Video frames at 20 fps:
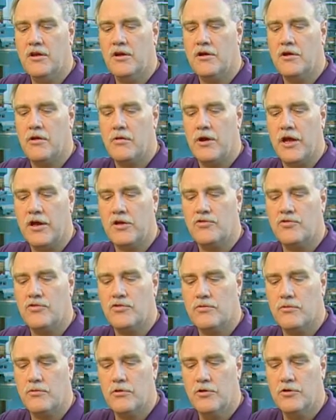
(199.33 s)
the correct
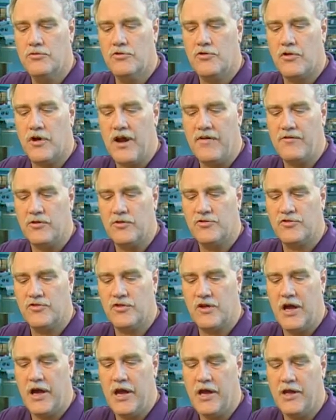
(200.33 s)
screwdriver
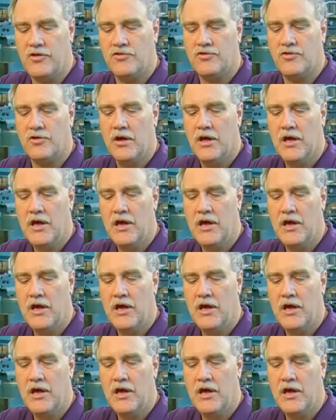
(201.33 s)
size.